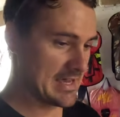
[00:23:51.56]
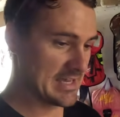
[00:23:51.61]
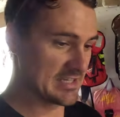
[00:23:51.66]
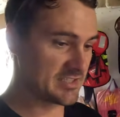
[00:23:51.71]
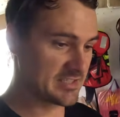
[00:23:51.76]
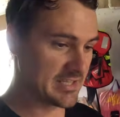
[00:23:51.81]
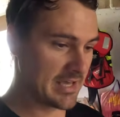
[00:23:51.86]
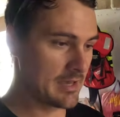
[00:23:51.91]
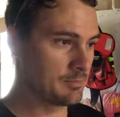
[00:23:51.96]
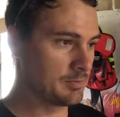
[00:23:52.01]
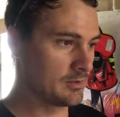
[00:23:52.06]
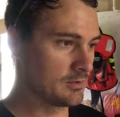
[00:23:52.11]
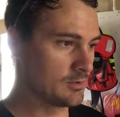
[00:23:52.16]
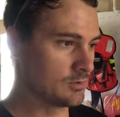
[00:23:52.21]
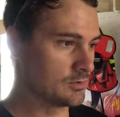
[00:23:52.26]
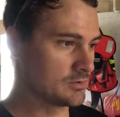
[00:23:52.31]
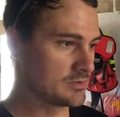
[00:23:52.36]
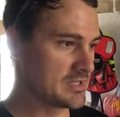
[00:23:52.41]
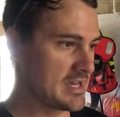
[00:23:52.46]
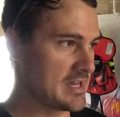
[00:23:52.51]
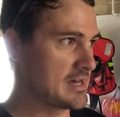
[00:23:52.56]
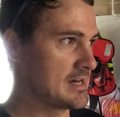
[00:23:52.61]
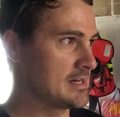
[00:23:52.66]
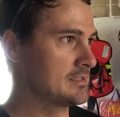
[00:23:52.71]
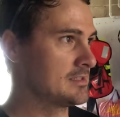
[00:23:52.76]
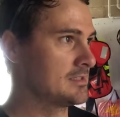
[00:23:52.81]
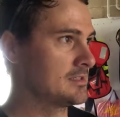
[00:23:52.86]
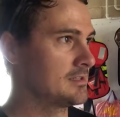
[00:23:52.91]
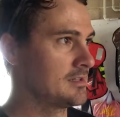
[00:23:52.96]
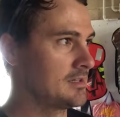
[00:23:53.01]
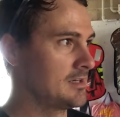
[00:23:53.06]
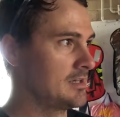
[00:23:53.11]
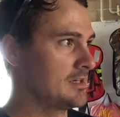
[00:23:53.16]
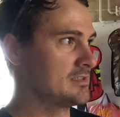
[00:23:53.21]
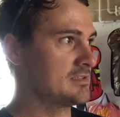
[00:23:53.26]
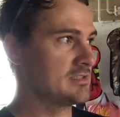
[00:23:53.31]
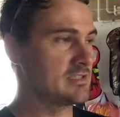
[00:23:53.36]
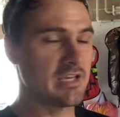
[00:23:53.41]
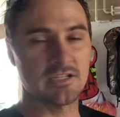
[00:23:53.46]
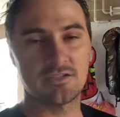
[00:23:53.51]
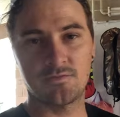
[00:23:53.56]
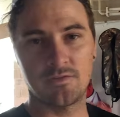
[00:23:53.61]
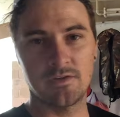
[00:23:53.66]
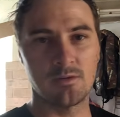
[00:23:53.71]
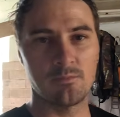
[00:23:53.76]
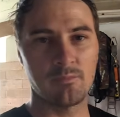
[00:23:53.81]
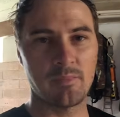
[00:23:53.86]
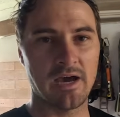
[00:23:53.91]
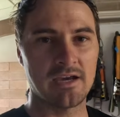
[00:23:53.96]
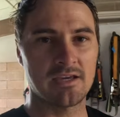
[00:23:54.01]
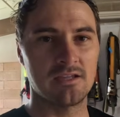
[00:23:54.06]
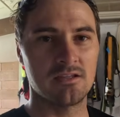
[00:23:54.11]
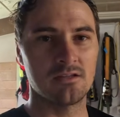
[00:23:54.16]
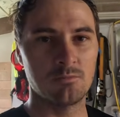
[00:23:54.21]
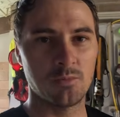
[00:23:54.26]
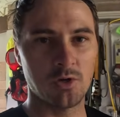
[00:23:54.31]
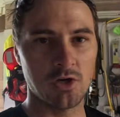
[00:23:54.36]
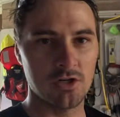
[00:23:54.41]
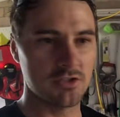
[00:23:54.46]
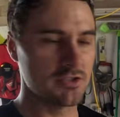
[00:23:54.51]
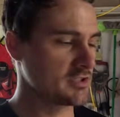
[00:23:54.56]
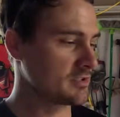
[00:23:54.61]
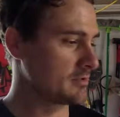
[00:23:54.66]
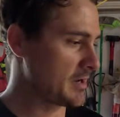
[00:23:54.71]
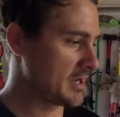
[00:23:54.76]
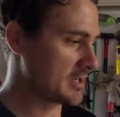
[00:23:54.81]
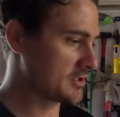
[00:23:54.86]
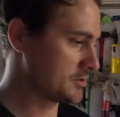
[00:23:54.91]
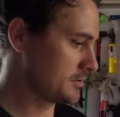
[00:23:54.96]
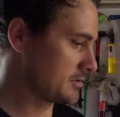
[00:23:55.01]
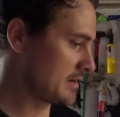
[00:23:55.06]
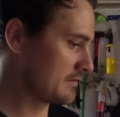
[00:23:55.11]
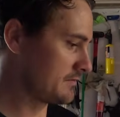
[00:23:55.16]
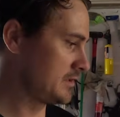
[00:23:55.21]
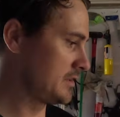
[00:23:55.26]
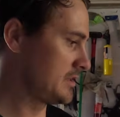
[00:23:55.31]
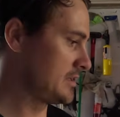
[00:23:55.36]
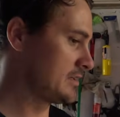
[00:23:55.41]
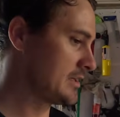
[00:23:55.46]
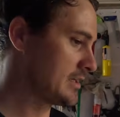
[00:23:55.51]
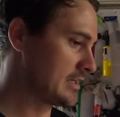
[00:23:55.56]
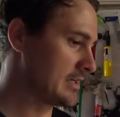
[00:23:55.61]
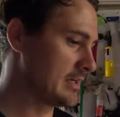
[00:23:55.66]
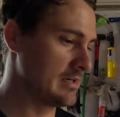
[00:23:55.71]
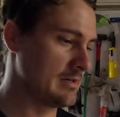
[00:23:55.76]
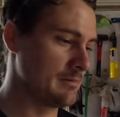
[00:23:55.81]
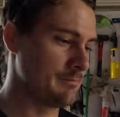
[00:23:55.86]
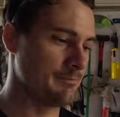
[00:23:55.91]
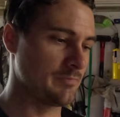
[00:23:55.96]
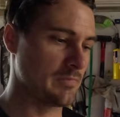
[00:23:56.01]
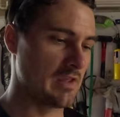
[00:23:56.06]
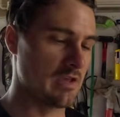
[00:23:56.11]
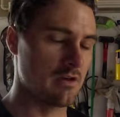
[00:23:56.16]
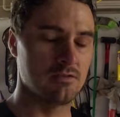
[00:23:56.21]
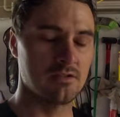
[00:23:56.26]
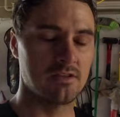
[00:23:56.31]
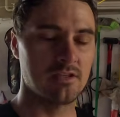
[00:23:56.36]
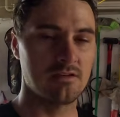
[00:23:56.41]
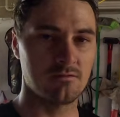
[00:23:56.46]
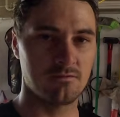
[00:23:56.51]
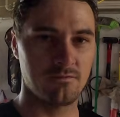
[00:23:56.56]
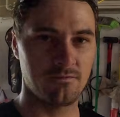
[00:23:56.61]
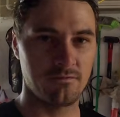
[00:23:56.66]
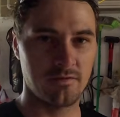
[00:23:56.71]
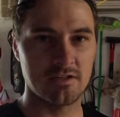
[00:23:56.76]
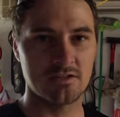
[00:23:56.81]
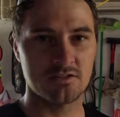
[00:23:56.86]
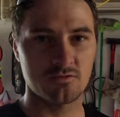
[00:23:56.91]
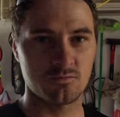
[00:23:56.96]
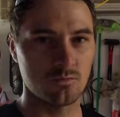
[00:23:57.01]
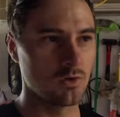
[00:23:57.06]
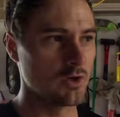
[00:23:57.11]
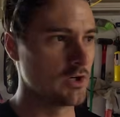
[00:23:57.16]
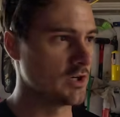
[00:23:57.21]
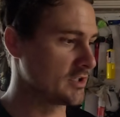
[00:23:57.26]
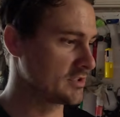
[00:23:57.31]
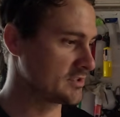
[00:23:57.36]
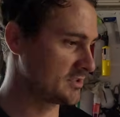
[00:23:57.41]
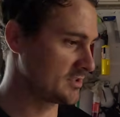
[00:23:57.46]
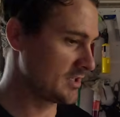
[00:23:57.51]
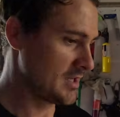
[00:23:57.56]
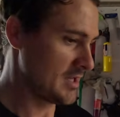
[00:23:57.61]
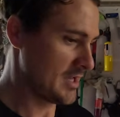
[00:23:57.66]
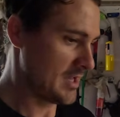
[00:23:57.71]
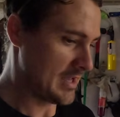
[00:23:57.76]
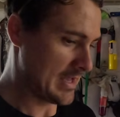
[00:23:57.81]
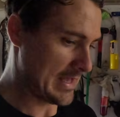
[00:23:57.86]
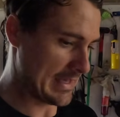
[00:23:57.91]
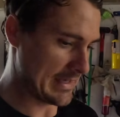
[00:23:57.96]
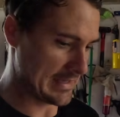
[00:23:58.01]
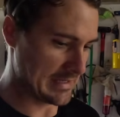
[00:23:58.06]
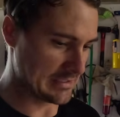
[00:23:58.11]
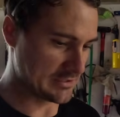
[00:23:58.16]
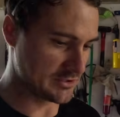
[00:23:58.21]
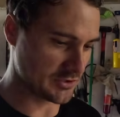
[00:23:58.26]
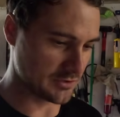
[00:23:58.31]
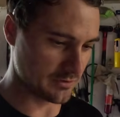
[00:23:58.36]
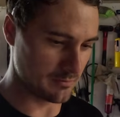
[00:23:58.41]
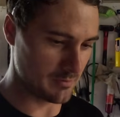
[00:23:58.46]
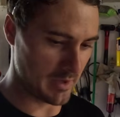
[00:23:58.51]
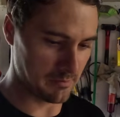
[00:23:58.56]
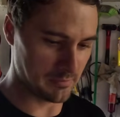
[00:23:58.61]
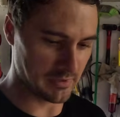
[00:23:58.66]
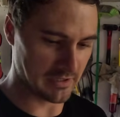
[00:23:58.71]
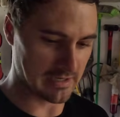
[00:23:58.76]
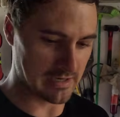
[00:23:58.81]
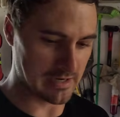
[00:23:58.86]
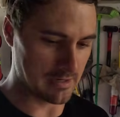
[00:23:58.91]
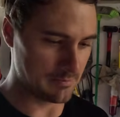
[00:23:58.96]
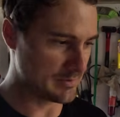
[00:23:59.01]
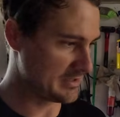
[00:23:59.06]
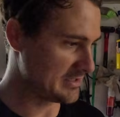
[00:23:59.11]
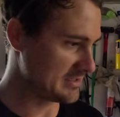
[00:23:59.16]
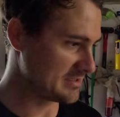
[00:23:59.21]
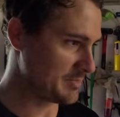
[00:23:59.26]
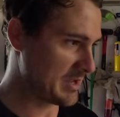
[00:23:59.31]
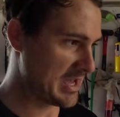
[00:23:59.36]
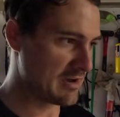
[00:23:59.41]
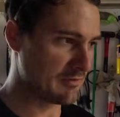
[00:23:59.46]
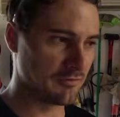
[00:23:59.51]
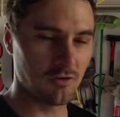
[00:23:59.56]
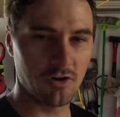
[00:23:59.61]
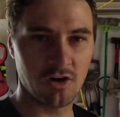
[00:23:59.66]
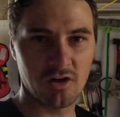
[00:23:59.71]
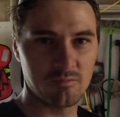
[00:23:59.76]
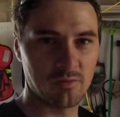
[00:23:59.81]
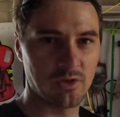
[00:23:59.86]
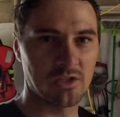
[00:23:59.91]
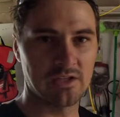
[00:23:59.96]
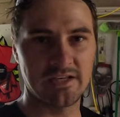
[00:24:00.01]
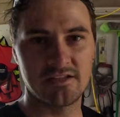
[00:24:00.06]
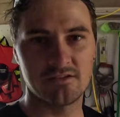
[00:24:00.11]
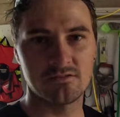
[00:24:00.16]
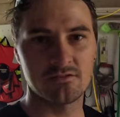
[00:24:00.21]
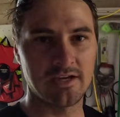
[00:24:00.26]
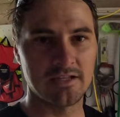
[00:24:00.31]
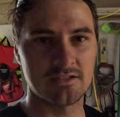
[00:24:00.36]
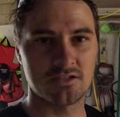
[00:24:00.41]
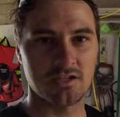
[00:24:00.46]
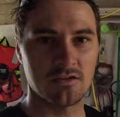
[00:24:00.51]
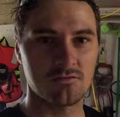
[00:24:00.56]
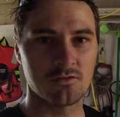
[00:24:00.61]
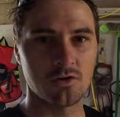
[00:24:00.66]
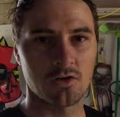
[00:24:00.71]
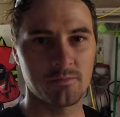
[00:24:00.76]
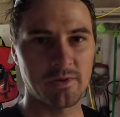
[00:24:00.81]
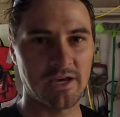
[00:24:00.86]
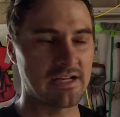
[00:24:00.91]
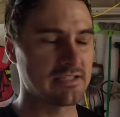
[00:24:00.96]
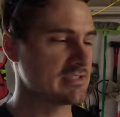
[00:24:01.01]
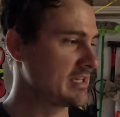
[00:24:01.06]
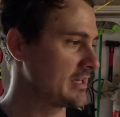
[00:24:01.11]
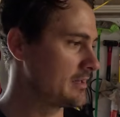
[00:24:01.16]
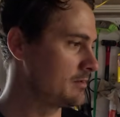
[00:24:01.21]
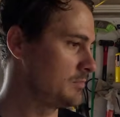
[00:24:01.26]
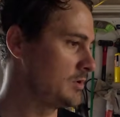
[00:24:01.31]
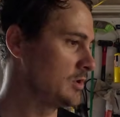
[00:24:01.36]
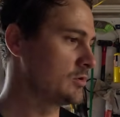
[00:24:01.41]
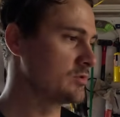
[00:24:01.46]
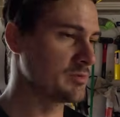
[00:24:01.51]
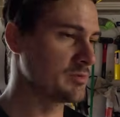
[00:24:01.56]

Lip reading: staple it all down, test fit it back in the boat just to make sure everything fits, works. Just remember, carpet is about 5 mil either end, so you've got about 10 mil